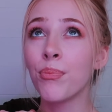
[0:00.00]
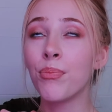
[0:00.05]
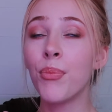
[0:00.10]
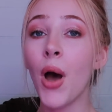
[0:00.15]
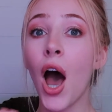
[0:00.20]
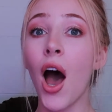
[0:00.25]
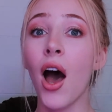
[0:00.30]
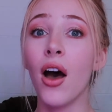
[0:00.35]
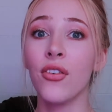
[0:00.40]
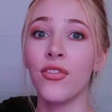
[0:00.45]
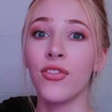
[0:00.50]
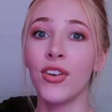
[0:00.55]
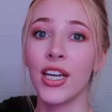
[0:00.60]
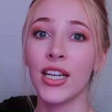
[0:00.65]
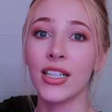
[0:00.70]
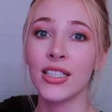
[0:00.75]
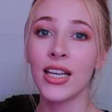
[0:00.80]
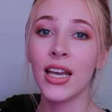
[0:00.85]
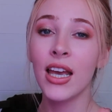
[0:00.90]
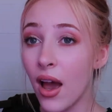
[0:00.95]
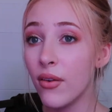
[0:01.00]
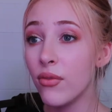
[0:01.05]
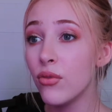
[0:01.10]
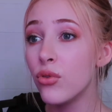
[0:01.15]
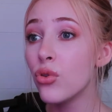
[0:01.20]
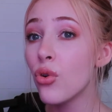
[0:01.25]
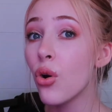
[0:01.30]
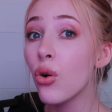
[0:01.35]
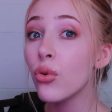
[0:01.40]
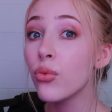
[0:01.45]
Perfect. I have
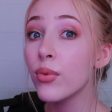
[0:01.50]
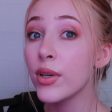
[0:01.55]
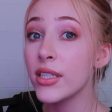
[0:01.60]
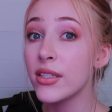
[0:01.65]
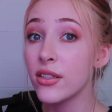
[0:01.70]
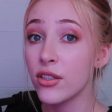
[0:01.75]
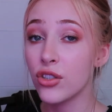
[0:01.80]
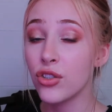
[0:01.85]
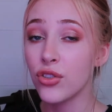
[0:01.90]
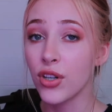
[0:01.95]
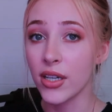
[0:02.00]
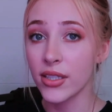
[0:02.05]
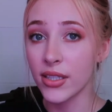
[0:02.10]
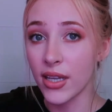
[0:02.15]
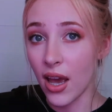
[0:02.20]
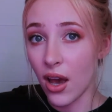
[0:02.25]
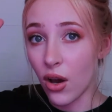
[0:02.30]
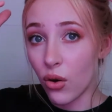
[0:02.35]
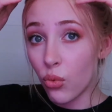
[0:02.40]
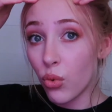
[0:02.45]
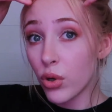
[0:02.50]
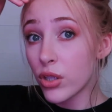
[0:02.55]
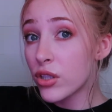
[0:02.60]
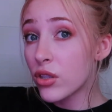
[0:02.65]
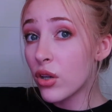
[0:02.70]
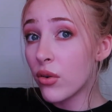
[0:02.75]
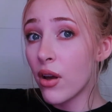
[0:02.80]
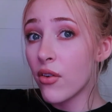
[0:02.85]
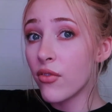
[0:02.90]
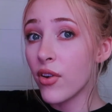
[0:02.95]
no reason to stress out
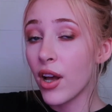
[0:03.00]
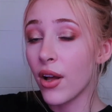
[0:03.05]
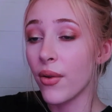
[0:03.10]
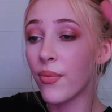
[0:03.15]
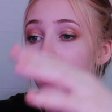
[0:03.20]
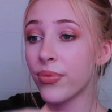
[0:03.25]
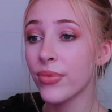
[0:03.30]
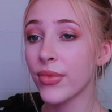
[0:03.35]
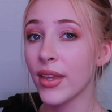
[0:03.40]
whatsoever.